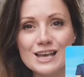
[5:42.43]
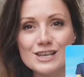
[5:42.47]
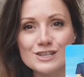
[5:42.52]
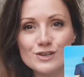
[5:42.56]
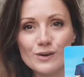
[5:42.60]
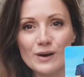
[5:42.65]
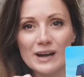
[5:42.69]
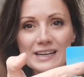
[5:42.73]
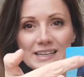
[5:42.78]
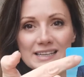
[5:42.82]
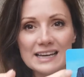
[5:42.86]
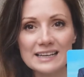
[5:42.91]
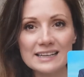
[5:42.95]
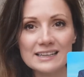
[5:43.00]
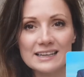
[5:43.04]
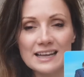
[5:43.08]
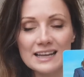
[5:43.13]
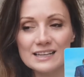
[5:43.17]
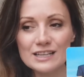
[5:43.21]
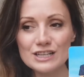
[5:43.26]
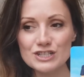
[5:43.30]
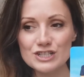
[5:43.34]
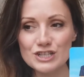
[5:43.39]
So I get an
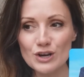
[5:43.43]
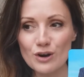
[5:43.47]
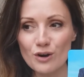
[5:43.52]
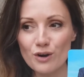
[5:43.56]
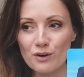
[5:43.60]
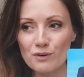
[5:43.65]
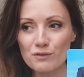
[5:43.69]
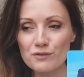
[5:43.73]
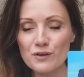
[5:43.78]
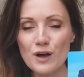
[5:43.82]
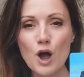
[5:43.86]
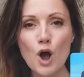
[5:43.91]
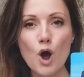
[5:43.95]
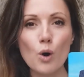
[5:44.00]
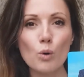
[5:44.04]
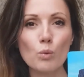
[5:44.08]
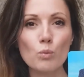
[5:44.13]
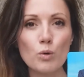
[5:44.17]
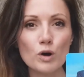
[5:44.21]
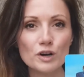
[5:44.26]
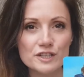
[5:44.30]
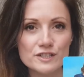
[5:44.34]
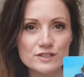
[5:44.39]
energy of,
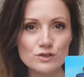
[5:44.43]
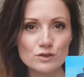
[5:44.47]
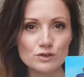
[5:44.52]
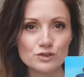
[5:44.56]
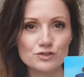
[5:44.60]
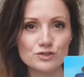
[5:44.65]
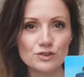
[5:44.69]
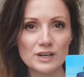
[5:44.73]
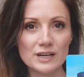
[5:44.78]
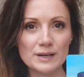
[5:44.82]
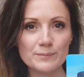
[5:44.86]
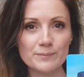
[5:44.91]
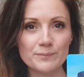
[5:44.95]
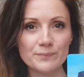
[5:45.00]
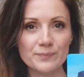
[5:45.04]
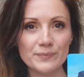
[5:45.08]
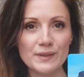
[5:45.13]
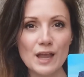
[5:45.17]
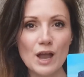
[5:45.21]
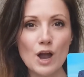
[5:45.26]
what is your dream?